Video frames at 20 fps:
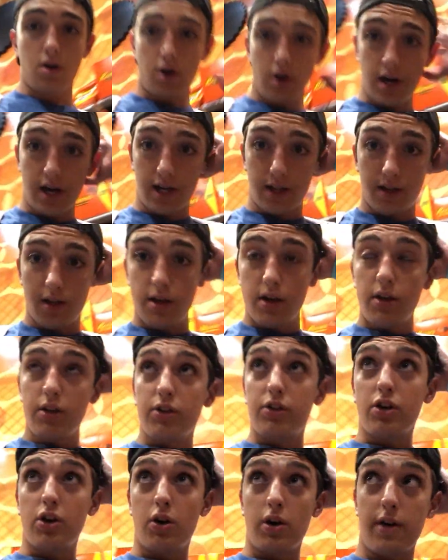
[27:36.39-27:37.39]
All right.
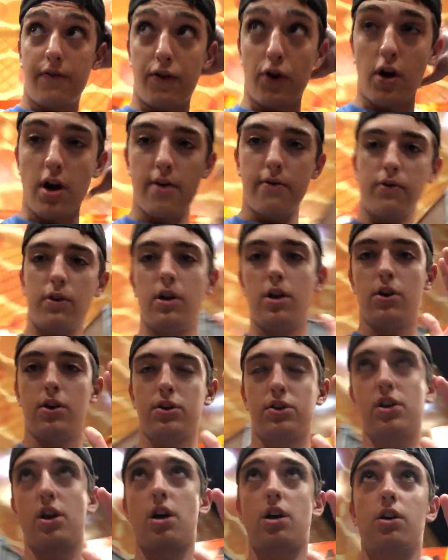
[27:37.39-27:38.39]
So if you're ever here
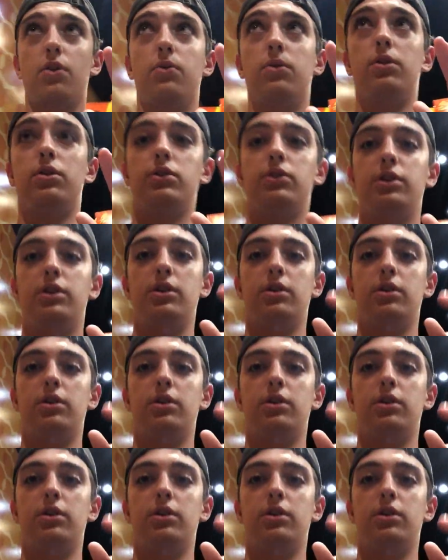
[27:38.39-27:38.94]
at Chocolate World,